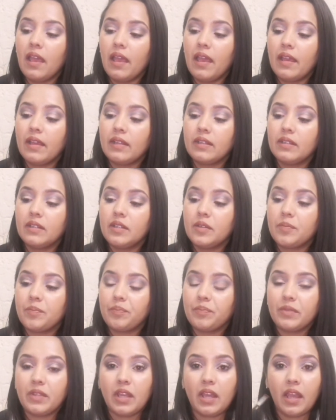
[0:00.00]
And
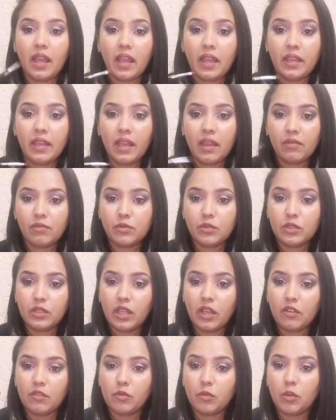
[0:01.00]
yeah, I have
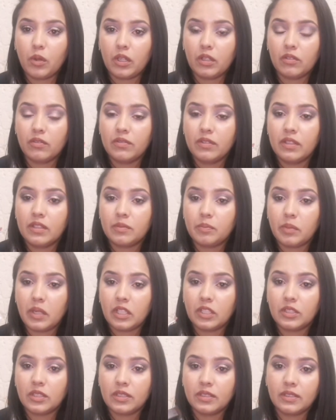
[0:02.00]
to have one of these
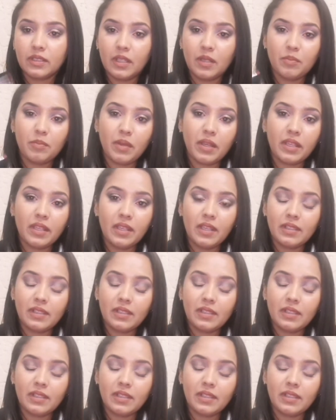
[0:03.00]
brushes in my